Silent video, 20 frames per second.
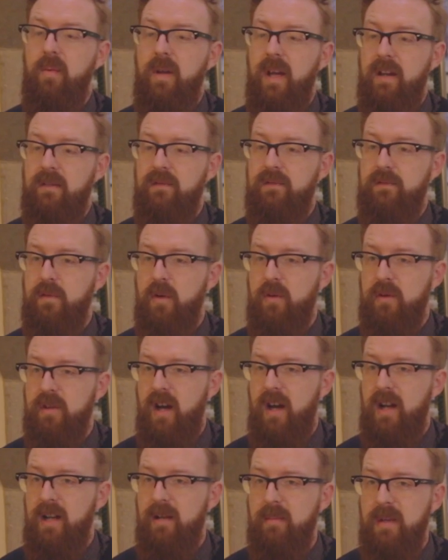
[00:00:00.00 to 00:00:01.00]
we had
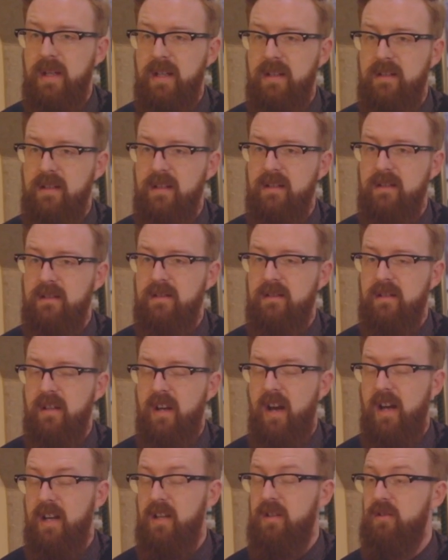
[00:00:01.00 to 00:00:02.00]
fortnightly meetings
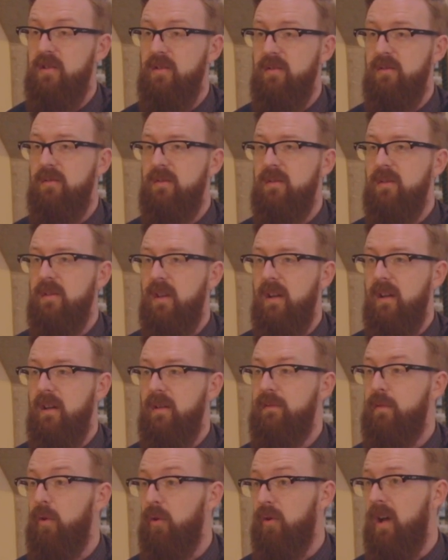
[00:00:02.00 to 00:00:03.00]
and I issued
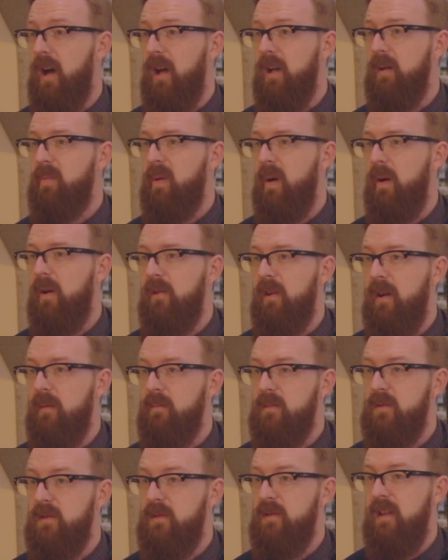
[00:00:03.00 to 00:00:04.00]
fortnightly
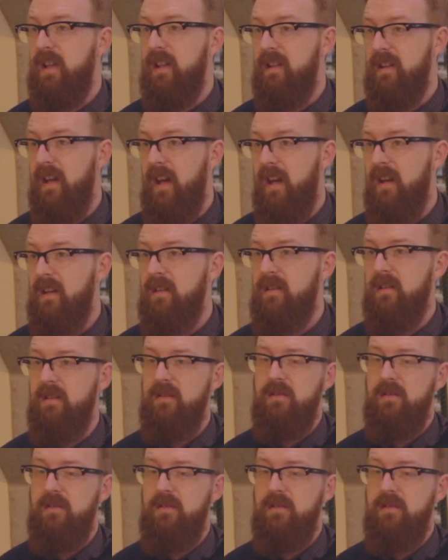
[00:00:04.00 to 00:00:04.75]
programmes in the end.